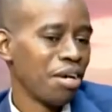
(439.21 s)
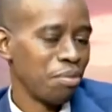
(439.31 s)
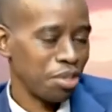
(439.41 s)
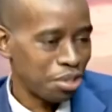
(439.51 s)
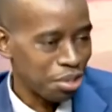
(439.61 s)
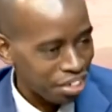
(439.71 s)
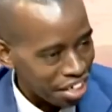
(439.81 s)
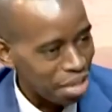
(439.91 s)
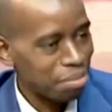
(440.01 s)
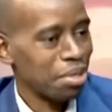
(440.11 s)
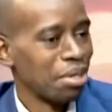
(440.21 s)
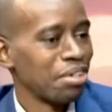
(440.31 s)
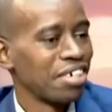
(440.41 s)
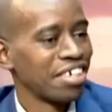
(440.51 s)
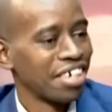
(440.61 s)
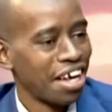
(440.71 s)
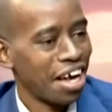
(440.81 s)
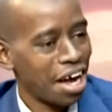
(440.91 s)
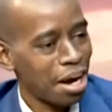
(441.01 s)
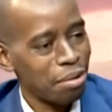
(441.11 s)
we should think about
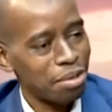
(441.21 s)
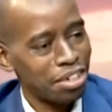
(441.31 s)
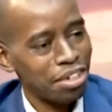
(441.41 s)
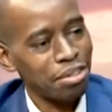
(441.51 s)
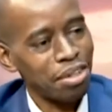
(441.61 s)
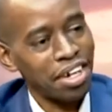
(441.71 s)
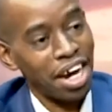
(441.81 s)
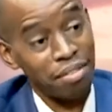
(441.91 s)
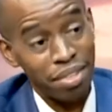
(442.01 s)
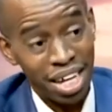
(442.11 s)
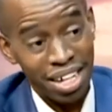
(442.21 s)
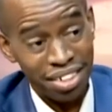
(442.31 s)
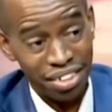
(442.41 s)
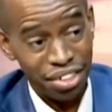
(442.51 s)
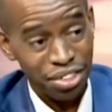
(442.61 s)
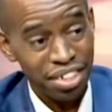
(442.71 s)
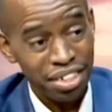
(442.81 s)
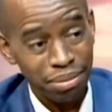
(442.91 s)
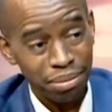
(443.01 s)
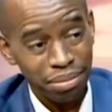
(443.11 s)
how did you arrive at that decision,